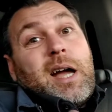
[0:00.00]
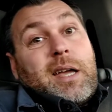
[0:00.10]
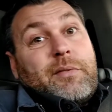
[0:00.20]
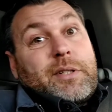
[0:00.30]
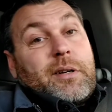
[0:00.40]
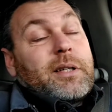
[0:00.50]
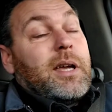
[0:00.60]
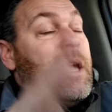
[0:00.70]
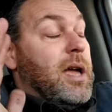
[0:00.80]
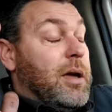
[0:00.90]
I have a truck,
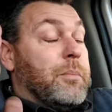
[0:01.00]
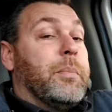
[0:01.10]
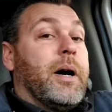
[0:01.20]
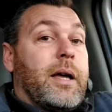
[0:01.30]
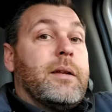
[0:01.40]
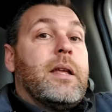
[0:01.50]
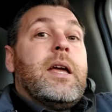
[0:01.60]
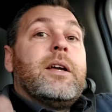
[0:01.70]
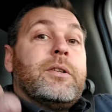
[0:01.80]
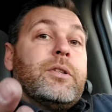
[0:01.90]
but
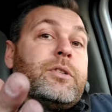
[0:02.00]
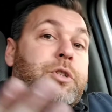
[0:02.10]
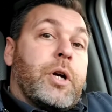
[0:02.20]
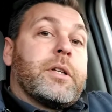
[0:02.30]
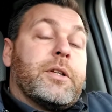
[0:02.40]
Chuck